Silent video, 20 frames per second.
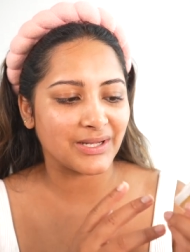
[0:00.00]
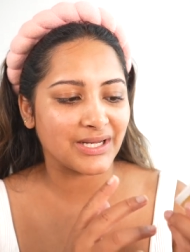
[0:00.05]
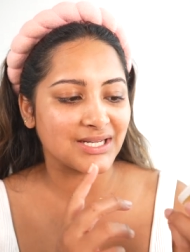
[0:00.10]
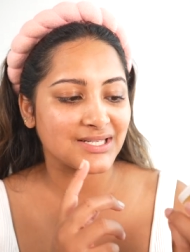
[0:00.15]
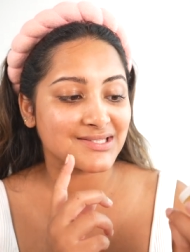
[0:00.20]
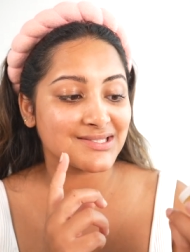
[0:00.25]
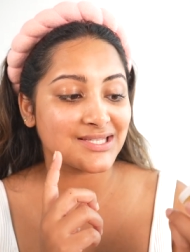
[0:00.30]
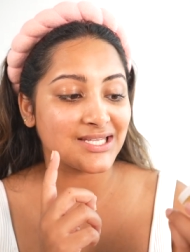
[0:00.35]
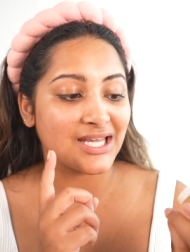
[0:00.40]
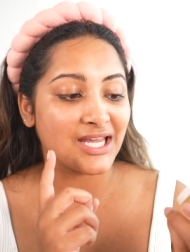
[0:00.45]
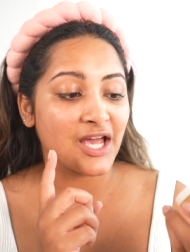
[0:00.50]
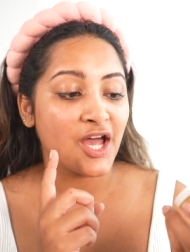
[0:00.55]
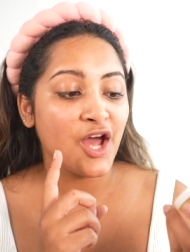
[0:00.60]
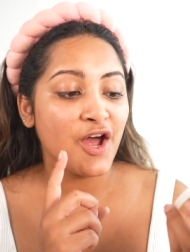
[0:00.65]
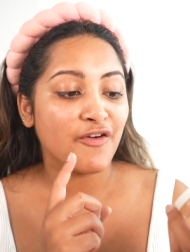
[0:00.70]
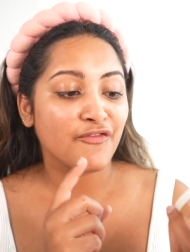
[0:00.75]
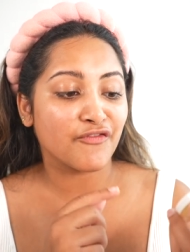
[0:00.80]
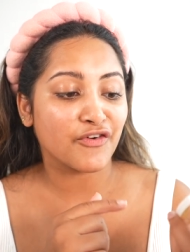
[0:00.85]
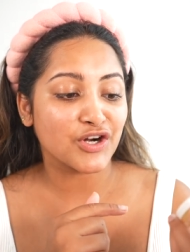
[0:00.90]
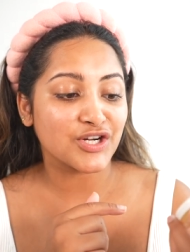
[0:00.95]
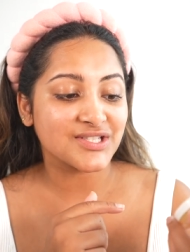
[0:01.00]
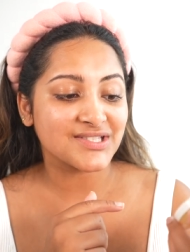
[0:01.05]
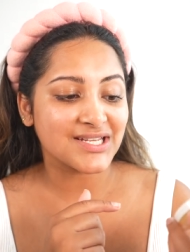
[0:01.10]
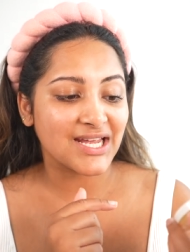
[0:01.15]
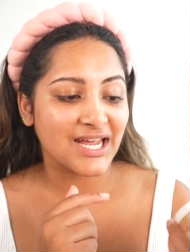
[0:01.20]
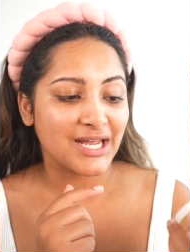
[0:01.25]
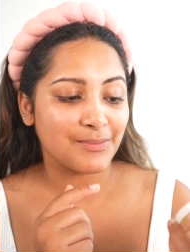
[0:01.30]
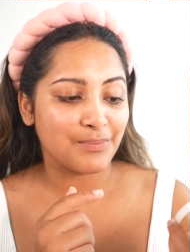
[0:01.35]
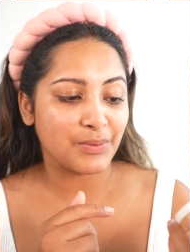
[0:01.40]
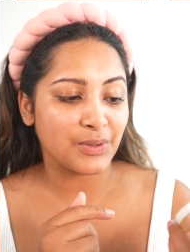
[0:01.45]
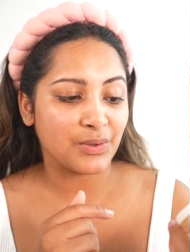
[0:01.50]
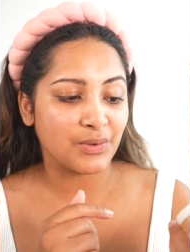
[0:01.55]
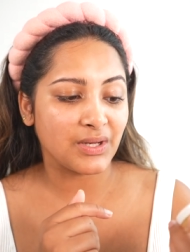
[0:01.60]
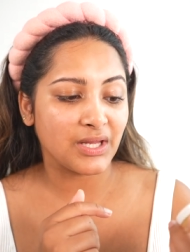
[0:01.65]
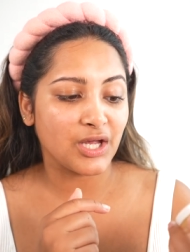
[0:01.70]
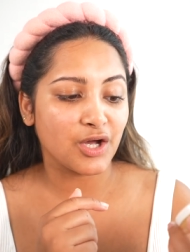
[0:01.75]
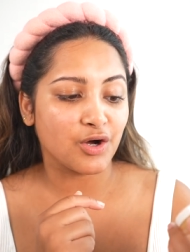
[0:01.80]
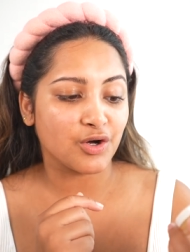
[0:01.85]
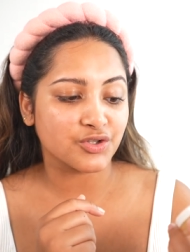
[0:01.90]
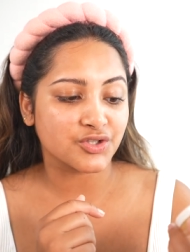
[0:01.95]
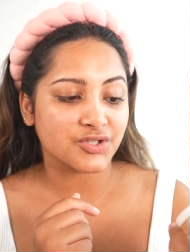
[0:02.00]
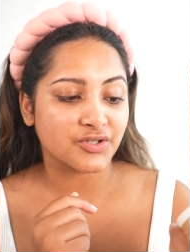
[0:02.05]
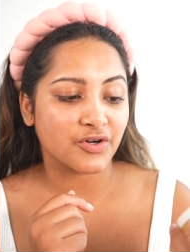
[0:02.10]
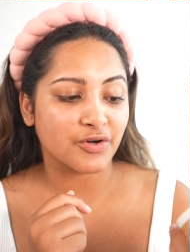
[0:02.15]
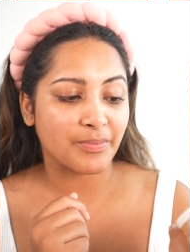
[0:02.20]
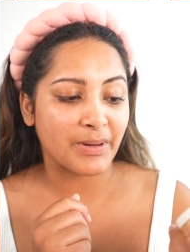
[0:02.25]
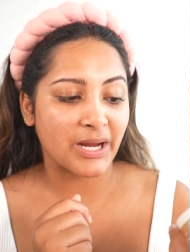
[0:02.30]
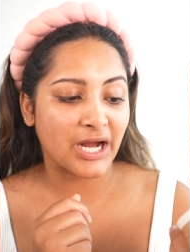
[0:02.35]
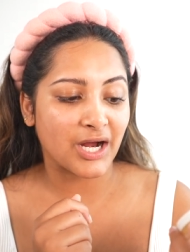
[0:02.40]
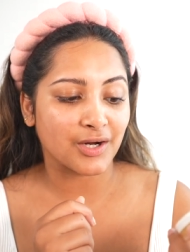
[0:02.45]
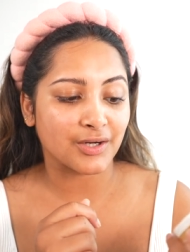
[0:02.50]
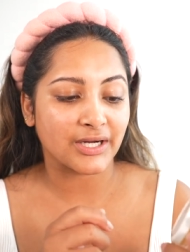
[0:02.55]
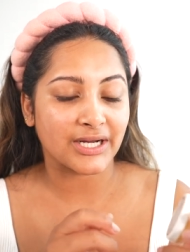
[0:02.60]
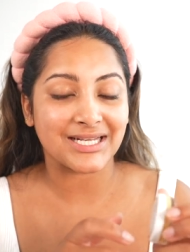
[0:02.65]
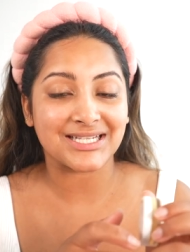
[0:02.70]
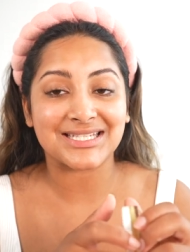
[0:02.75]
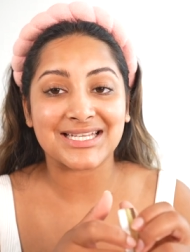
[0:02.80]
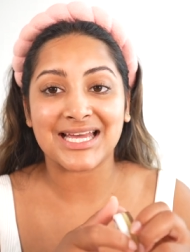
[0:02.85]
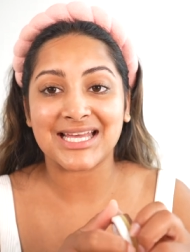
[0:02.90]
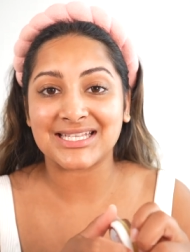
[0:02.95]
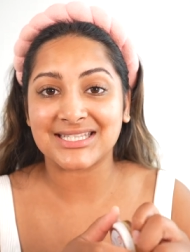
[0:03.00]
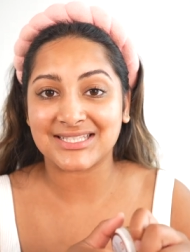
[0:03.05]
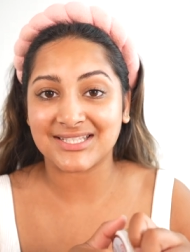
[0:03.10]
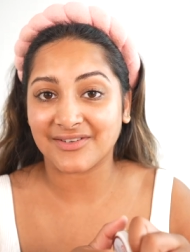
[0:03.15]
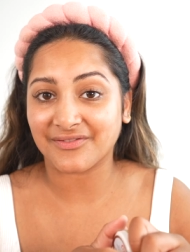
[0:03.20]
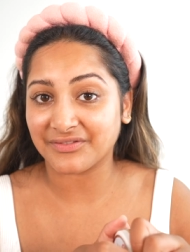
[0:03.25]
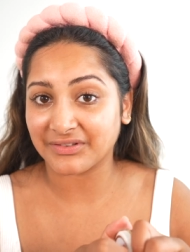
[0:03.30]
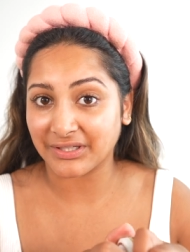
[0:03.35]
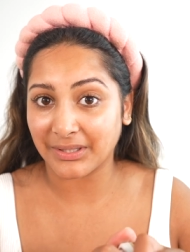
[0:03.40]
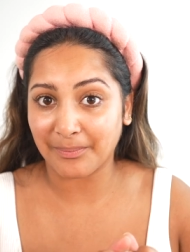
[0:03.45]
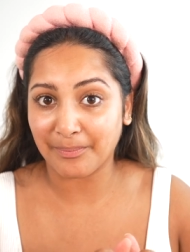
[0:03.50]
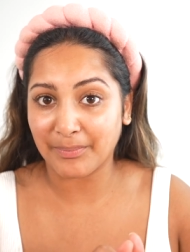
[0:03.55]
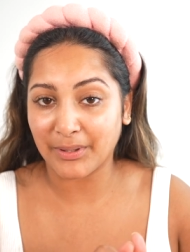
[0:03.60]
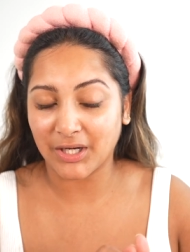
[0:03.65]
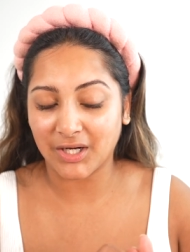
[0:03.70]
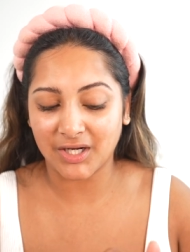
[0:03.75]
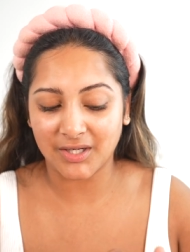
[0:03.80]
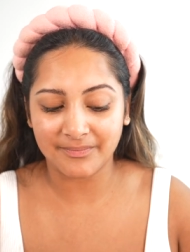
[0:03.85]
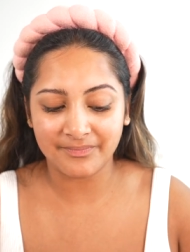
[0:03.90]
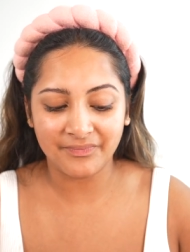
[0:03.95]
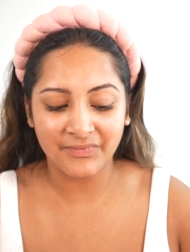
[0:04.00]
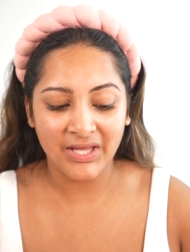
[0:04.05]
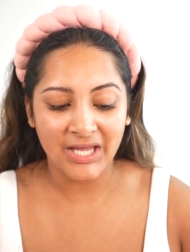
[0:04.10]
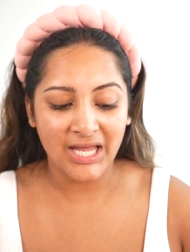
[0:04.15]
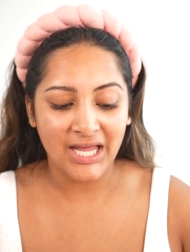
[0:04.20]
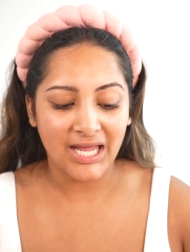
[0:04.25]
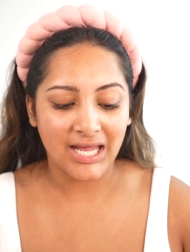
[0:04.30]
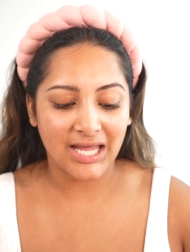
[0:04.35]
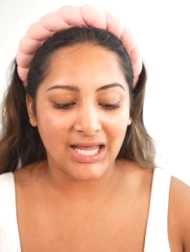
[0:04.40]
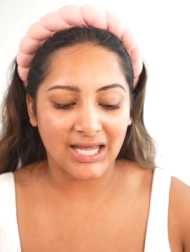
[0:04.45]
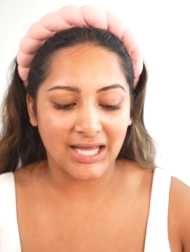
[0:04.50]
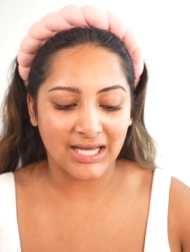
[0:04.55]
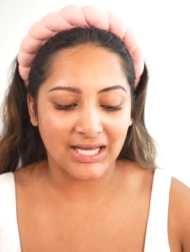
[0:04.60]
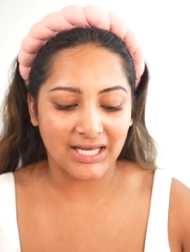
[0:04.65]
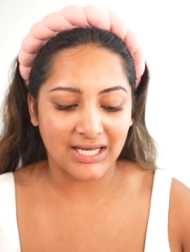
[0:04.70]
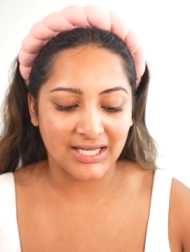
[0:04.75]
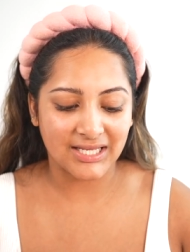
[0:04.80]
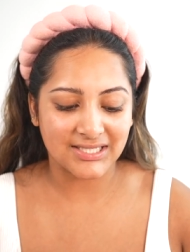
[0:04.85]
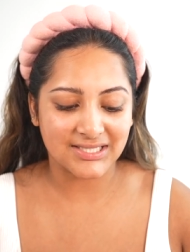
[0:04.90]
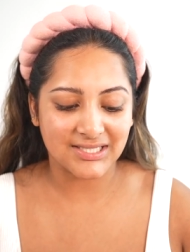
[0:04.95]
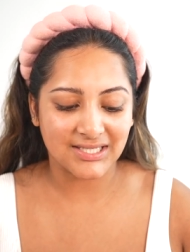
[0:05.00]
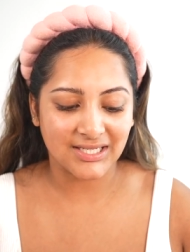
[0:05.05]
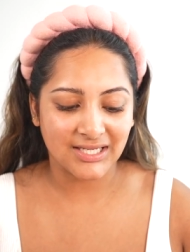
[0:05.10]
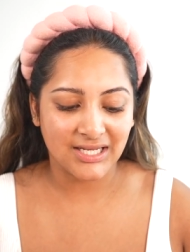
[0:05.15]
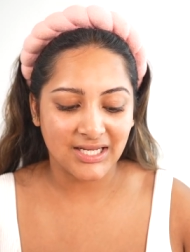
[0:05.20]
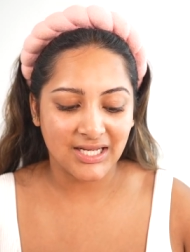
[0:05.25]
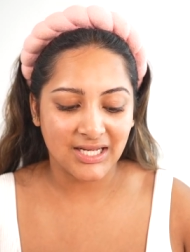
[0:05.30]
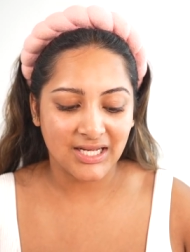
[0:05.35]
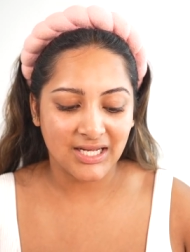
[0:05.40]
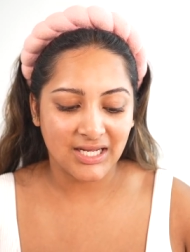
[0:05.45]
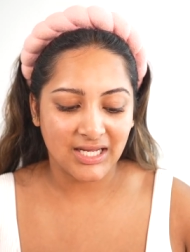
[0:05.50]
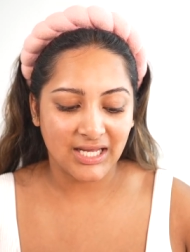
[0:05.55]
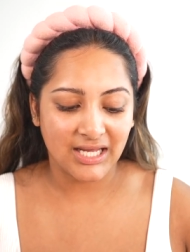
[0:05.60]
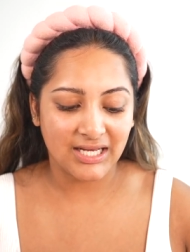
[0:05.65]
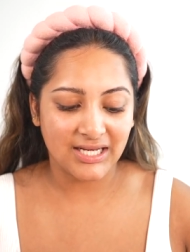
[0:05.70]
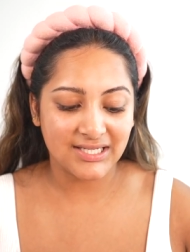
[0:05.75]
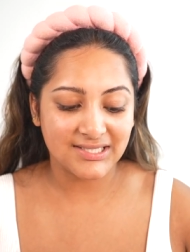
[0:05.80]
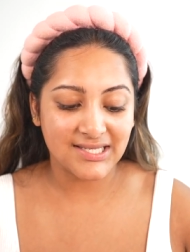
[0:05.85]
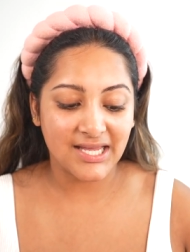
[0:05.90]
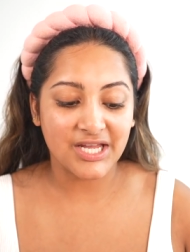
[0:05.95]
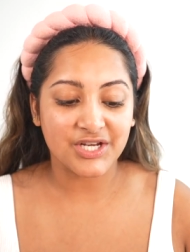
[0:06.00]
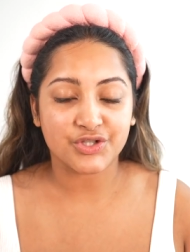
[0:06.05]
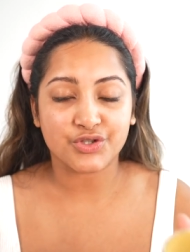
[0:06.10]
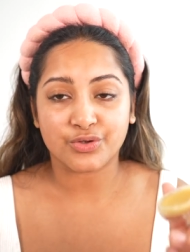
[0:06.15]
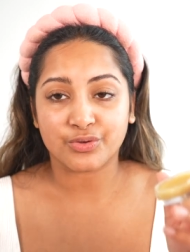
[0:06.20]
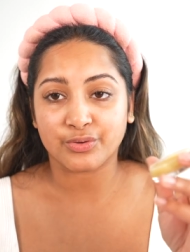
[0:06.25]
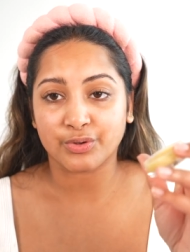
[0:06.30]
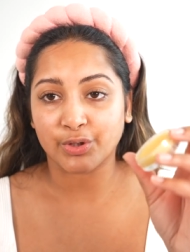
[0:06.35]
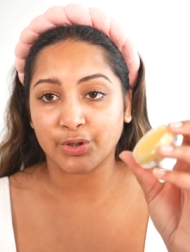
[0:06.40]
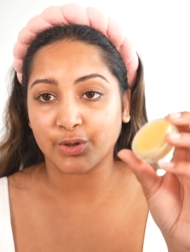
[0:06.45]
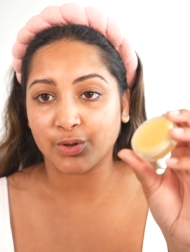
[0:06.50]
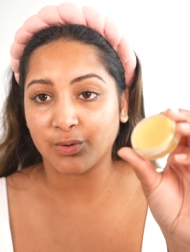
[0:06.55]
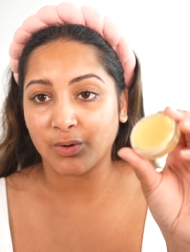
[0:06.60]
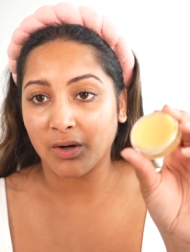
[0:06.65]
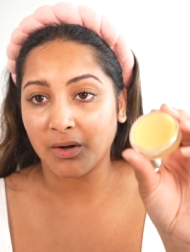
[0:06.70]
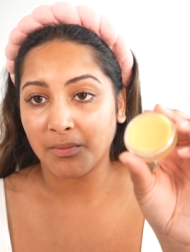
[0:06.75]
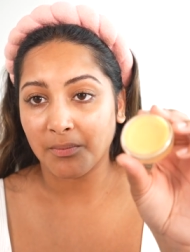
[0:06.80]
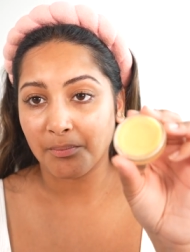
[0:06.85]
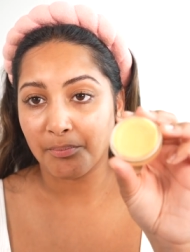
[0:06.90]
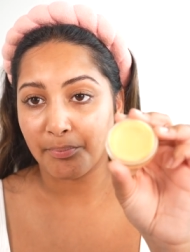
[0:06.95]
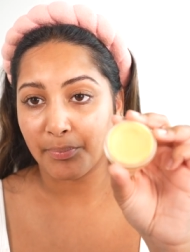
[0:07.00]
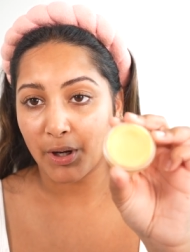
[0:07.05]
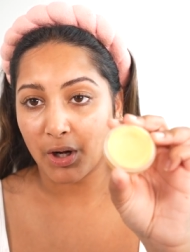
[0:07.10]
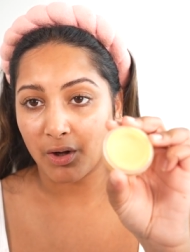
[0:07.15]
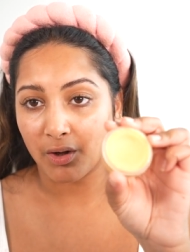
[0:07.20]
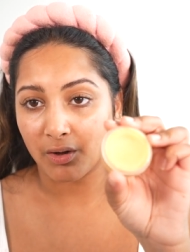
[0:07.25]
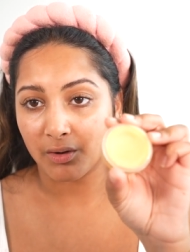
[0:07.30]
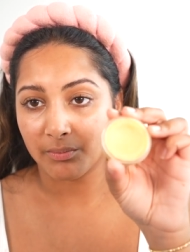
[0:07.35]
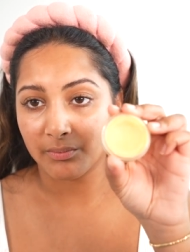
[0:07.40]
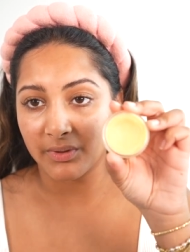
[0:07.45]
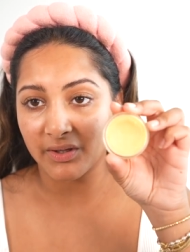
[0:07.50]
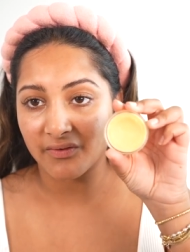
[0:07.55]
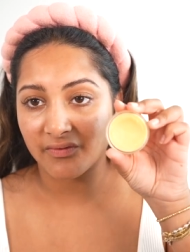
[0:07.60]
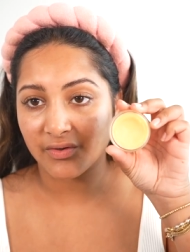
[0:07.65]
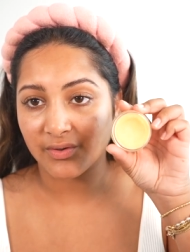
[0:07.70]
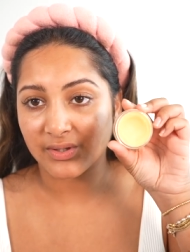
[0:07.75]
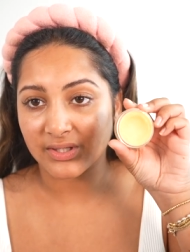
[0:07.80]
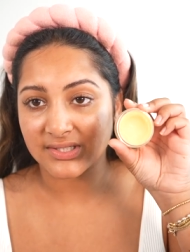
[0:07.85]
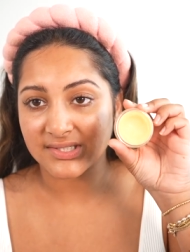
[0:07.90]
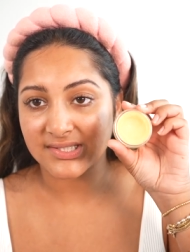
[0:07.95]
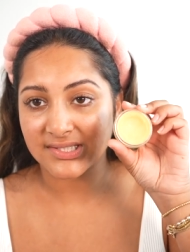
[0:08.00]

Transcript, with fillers: It is the First Aid Beauty Ultra Repair Intensive Lip Balm, and it is a true balm, if you can